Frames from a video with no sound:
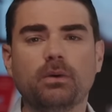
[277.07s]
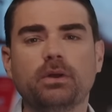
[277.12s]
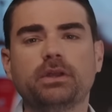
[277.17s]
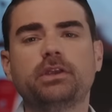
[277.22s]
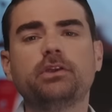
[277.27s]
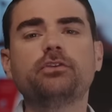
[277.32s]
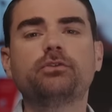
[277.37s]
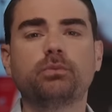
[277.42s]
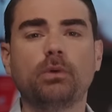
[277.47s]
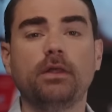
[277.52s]
Well,
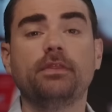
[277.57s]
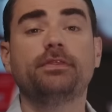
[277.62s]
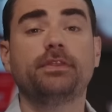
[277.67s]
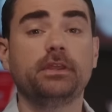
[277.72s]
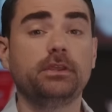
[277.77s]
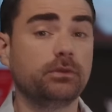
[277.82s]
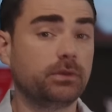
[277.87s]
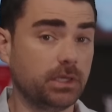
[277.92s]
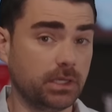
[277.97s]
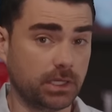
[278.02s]
here's one
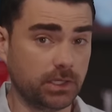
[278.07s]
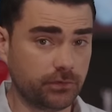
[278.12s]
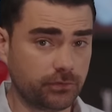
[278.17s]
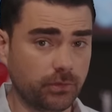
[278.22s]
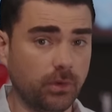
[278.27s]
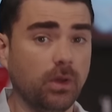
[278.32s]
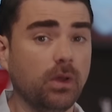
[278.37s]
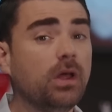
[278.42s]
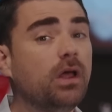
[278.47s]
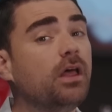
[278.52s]
thing you can
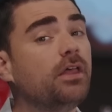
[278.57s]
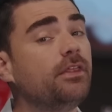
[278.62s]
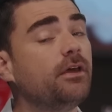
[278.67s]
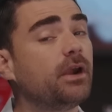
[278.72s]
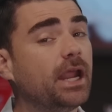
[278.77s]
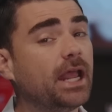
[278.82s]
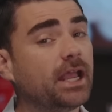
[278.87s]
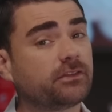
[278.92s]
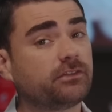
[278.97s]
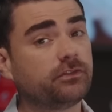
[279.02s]
control
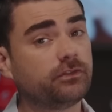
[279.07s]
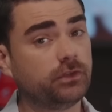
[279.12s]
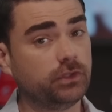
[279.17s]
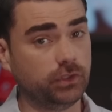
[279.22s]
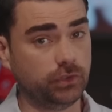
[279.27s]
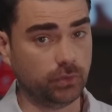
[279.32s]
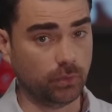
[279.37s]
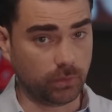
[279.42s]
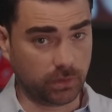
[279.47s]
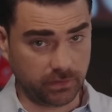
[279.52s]
their access to
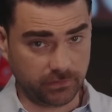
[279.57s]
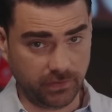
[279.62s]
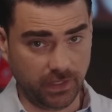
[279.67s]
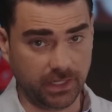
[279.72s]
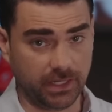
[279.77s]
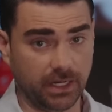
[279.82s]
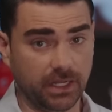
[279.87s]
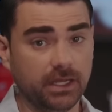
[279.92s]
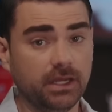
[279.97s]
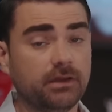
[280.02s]
your
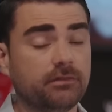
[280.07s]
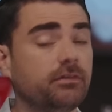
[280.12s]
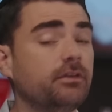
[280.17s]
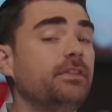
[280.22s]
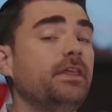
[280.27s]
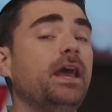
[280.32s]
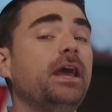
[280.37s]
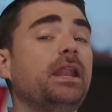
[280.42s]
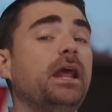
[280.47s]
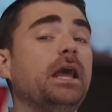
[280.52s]
data.
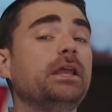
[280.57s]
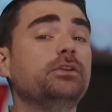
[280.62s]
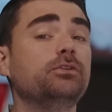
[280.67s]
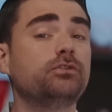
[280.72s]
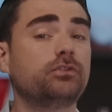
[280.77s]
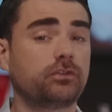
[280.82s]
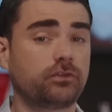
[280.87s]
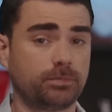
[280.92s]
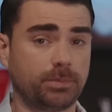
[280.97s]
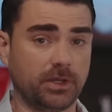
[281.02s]
For that, I
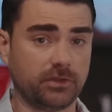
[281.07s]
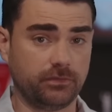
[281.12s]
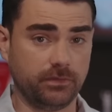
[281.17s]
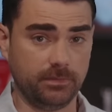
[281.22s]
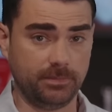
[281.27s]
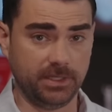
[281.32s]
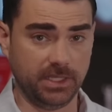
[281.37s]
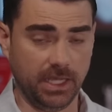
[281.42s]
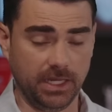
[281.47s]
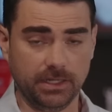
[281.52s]
use
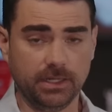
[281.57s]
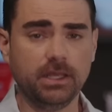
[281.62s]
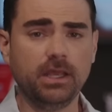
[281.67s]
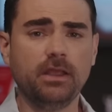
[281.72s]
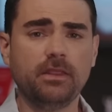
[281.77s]
ExpressVPN.